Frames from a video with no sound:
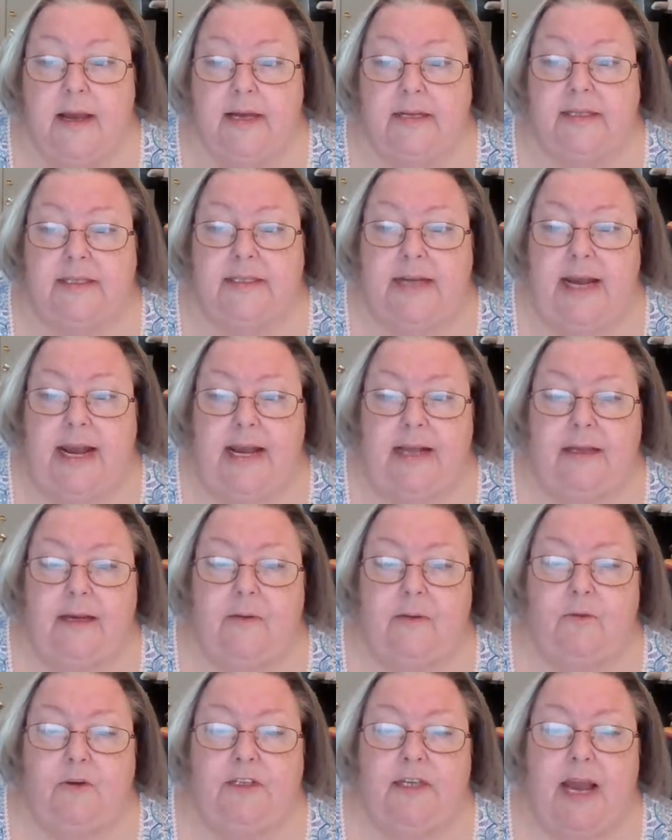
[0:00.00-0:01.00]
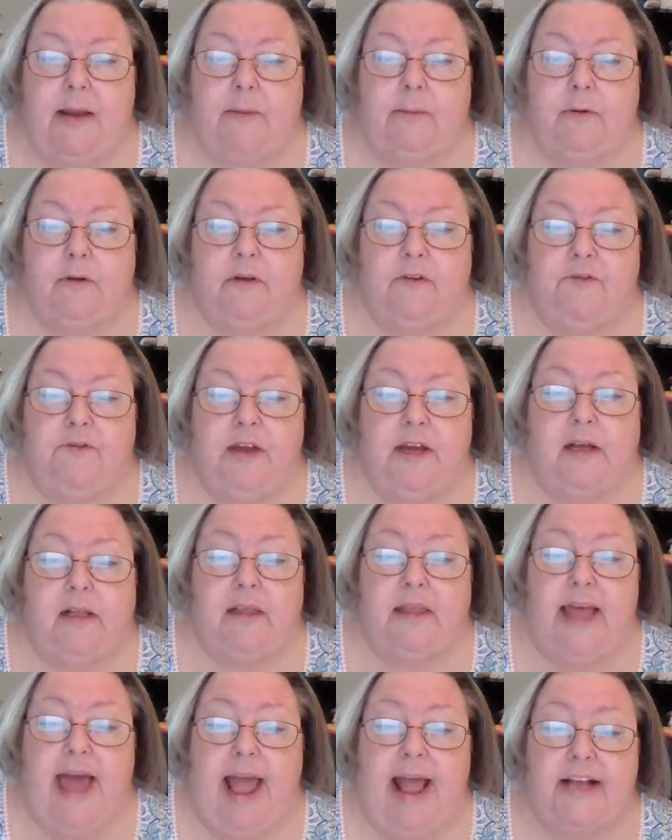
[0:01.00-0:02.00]
Stanley was able to feel
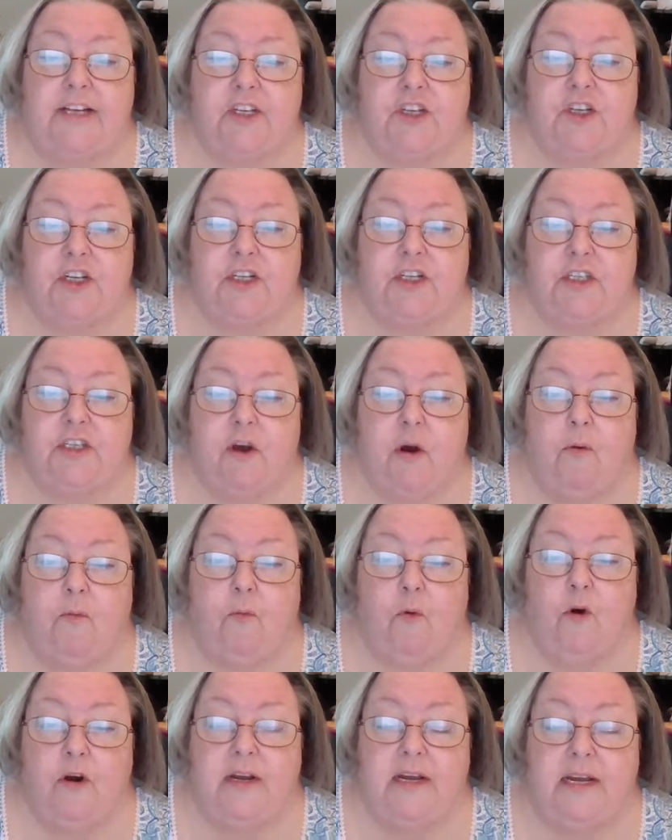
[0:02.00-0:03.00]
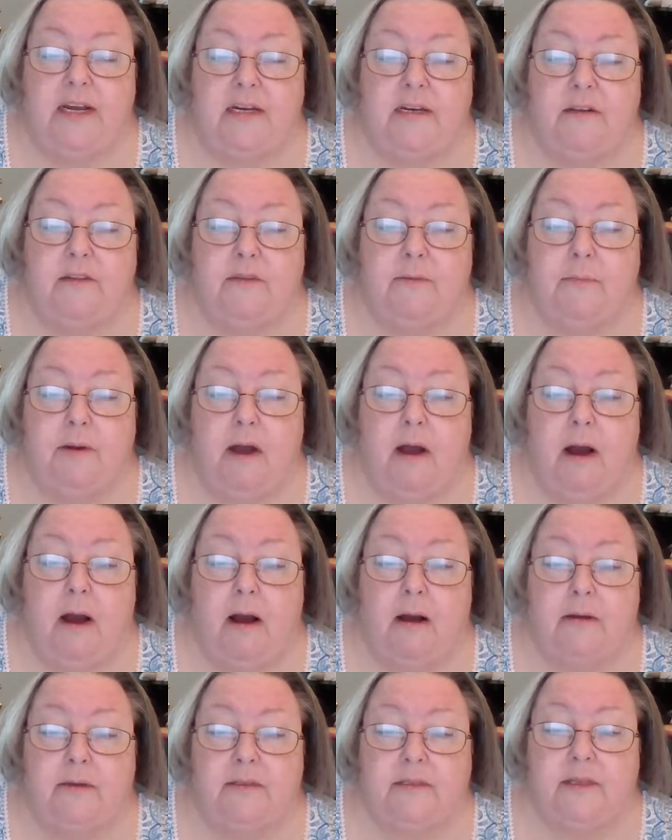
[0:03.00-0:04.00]
latches on one end of the
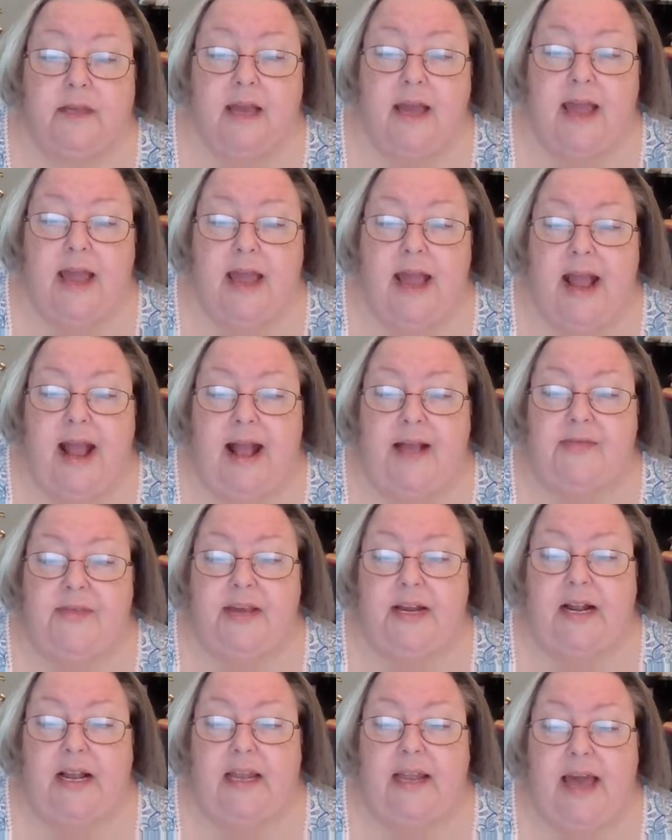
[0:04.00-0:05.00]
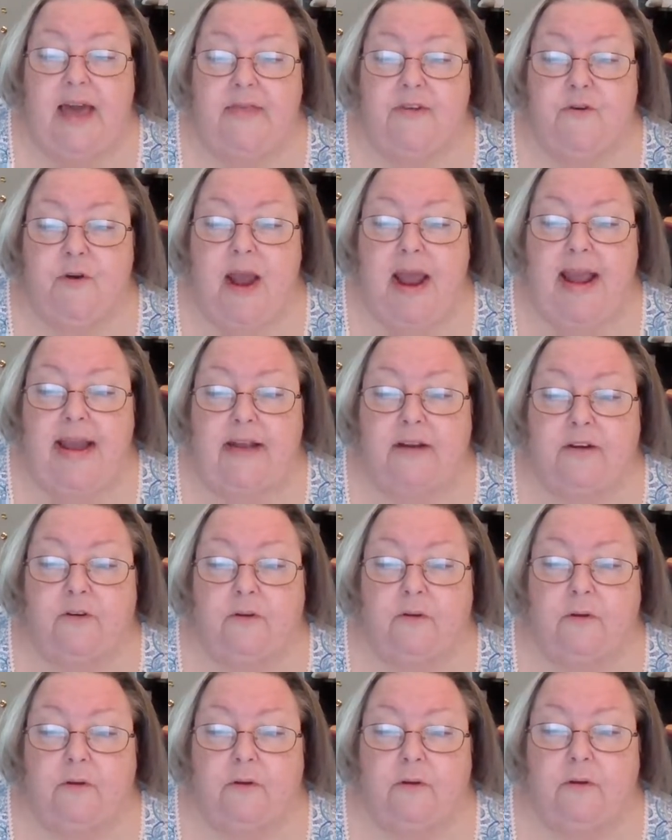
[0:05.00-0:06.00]
box and then a leather
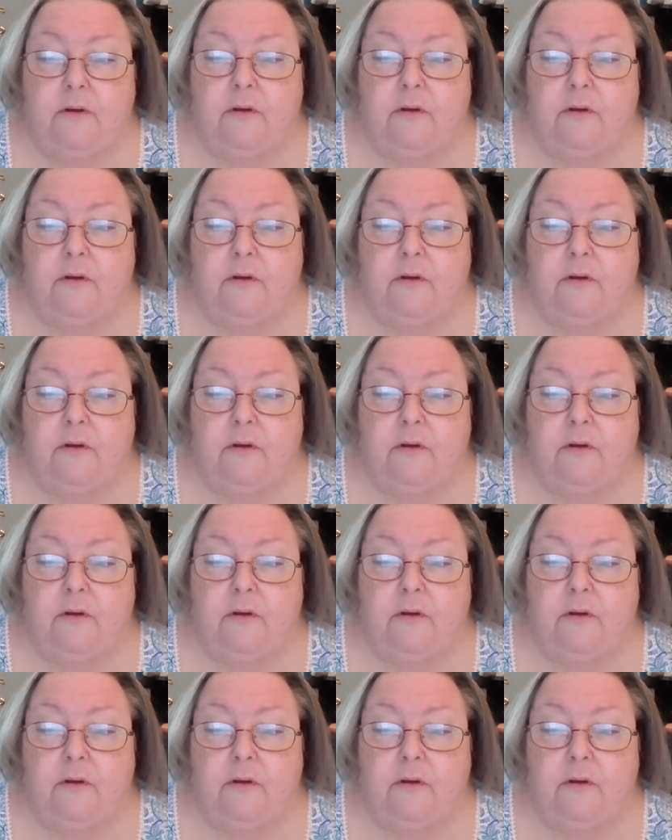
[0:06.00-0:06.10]
handle.